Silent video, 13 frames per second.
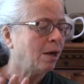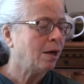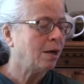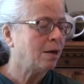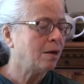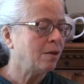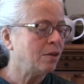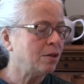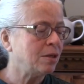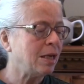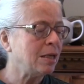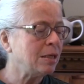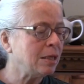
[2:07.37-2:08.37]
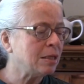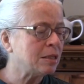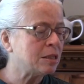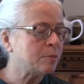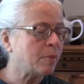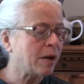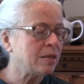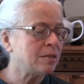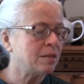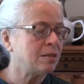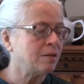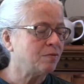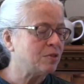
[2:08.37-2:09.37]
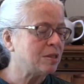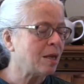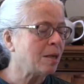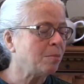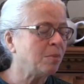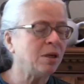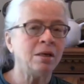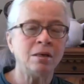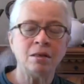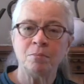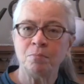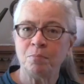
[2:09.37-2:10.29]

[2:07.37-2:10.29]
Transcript: the Indian spices of cinnamon